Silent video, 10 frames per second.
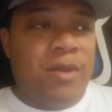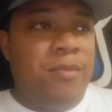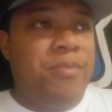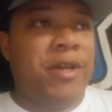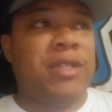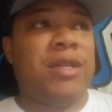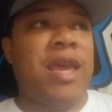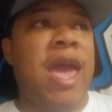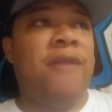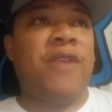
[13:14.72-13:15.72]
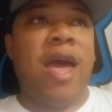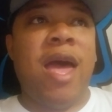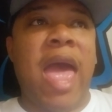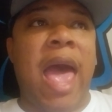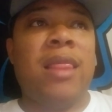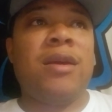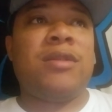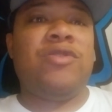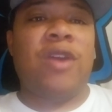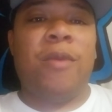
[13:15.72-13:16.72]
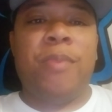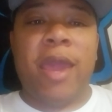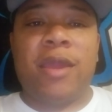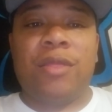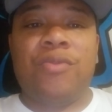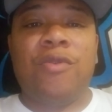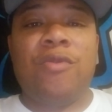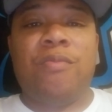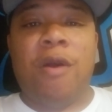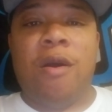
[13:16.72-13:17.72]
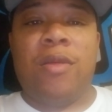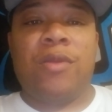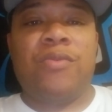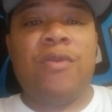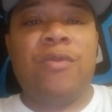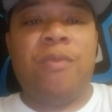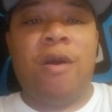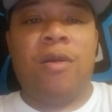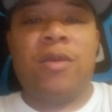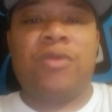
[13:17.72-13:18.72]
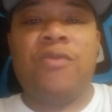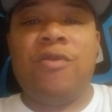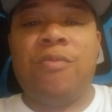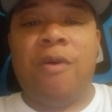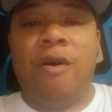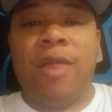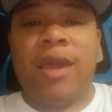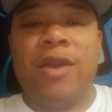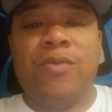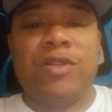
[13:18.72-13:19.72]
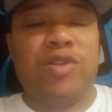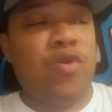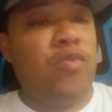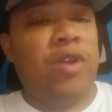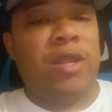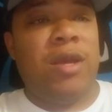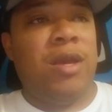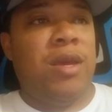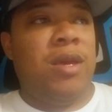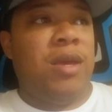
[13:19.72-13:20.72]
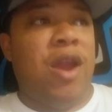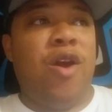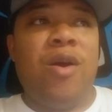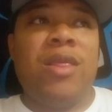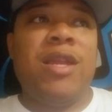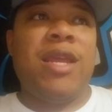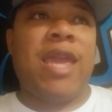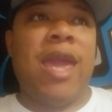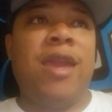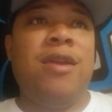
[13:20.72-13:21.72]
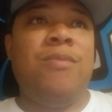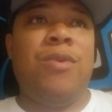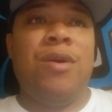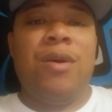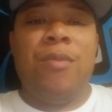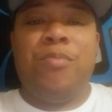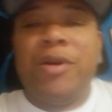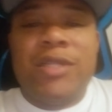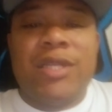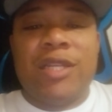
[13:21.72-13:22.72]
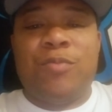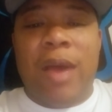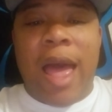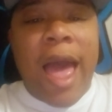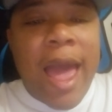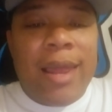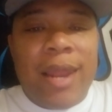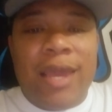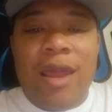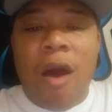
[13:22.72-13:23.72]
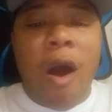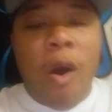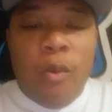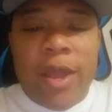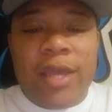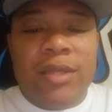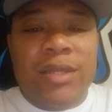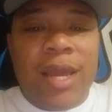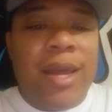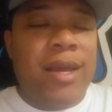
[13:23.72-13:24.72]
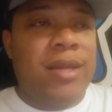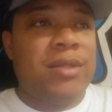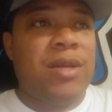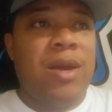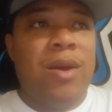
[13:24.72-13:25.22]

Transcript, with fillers: But to have Kyle Allen drop back and throw the ball and throw the ball and throw the ball like he was doing early in the game puts us behind like it always does.